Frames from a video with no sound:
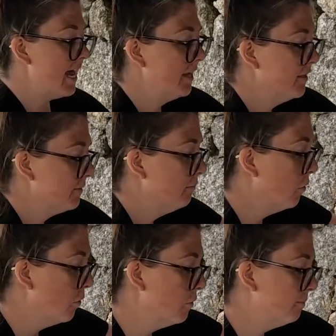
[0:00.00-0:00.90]
and there's
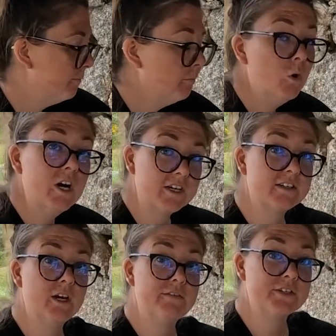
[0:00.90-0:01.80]
more work
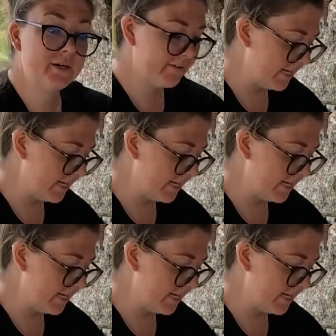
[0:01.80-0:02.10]
surface over